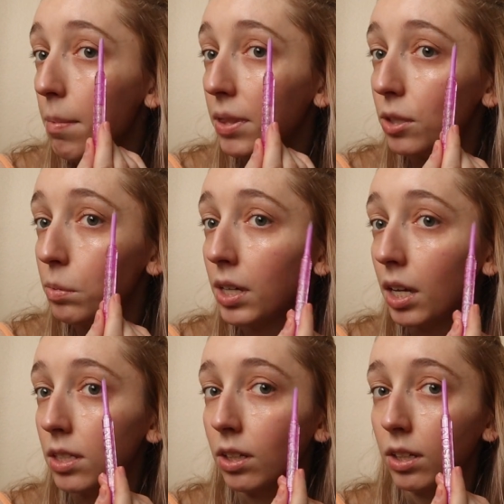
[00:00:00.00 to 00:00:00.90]
but this one
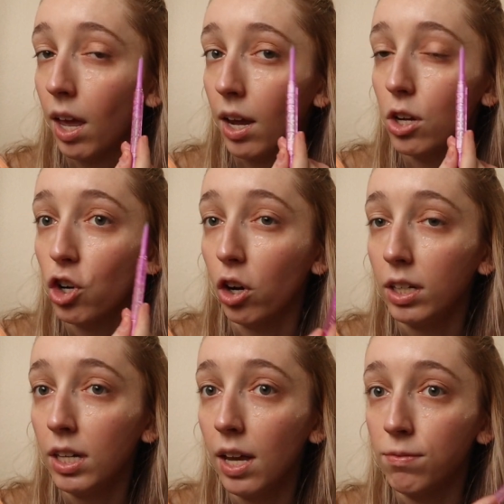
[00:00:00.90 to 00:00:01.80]
doesn't look like
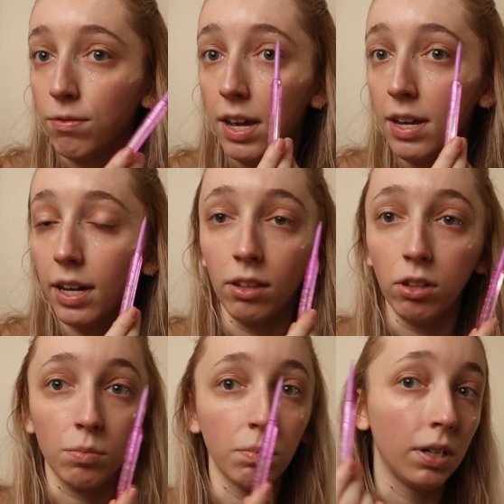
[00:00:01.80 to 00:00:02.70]
chunky and fake. It
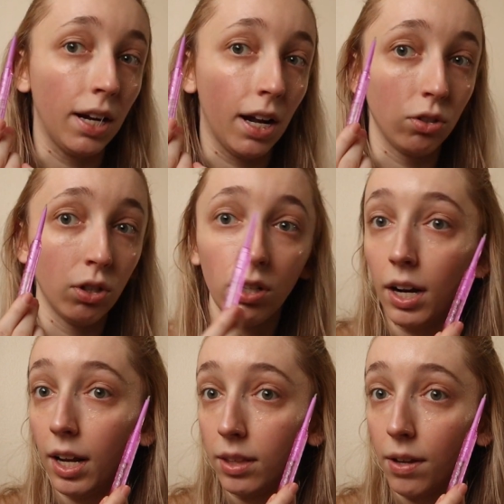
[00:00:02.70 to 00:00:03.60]
looks pretty natural,
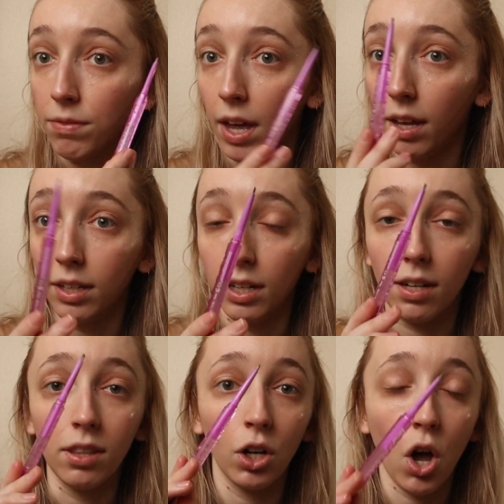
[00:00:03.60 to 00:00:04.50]
and I love that.
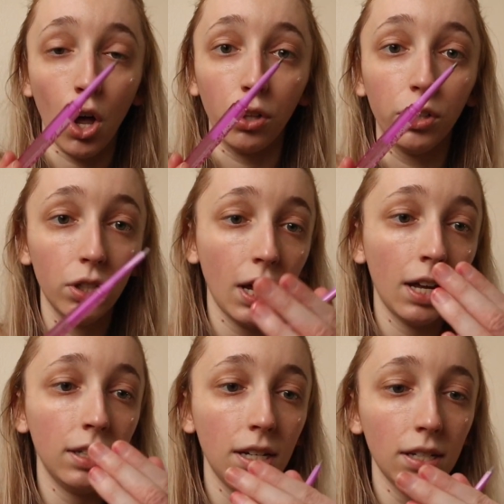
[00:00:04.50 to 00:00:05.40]
Like the colors
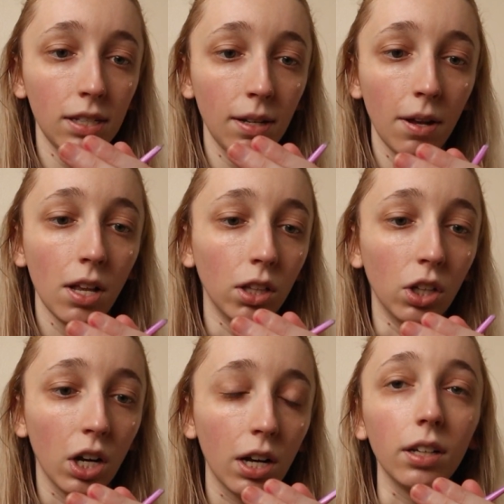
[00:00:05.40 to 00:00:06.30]
on these
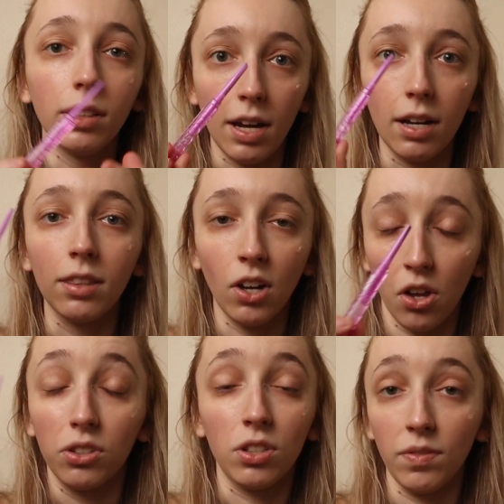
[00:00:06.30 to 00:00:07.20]
look like the
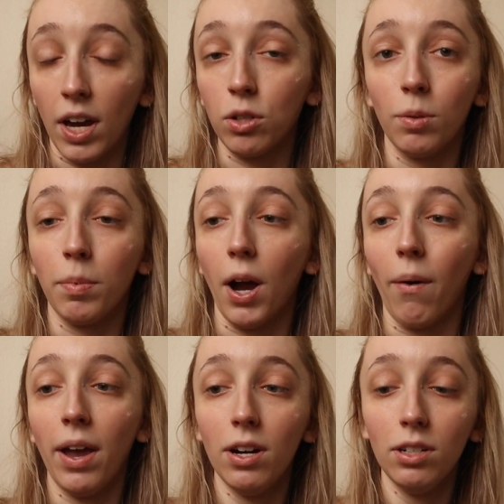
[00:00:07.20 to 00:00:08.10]
colors of actual
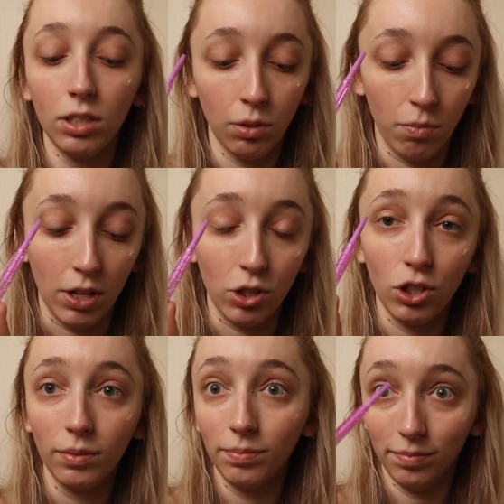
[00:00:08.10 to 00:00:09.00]
brow hairs,
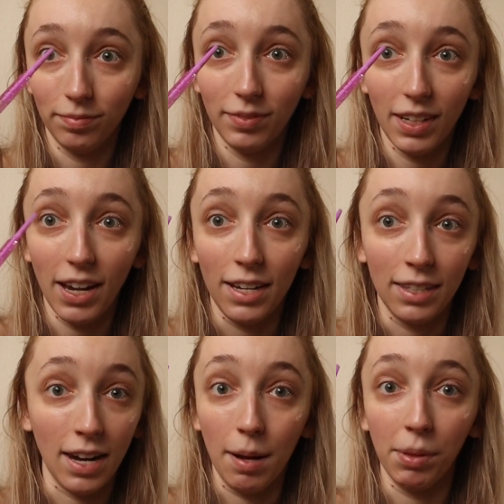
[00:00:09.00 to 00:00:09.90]
which
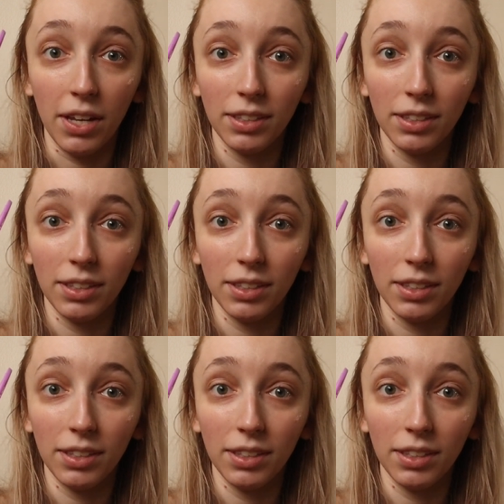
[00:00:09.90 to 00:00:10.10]
is an A+.